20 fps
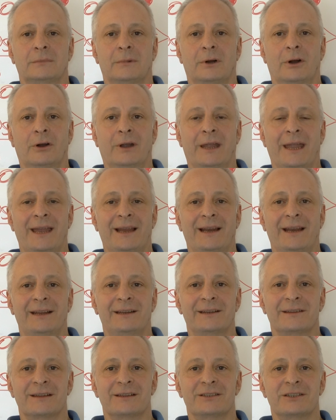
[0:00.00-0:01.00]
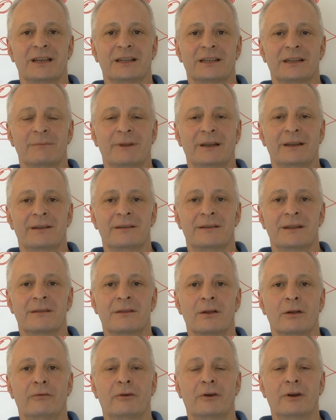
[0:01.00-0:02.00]
Okay, ladies and gentlemen, that's
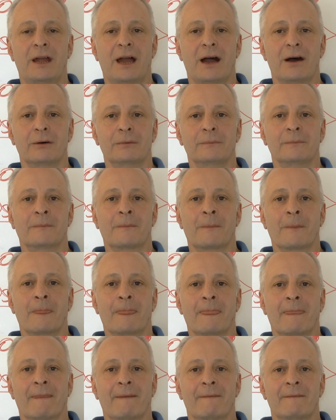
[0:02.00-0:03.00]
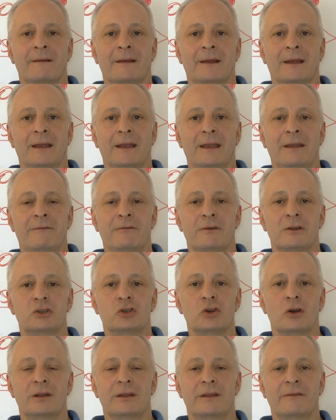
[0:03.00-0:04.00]
all for now. If you
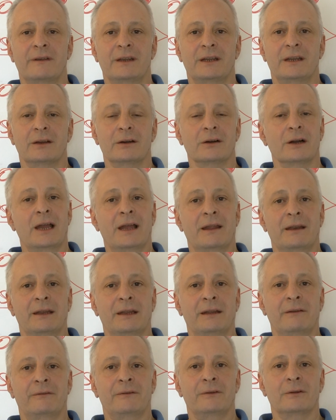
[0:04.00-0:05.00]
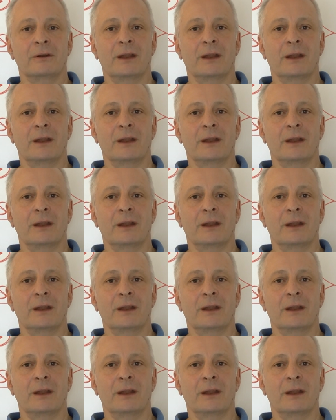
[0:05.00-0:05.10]
enjoyed the video and if you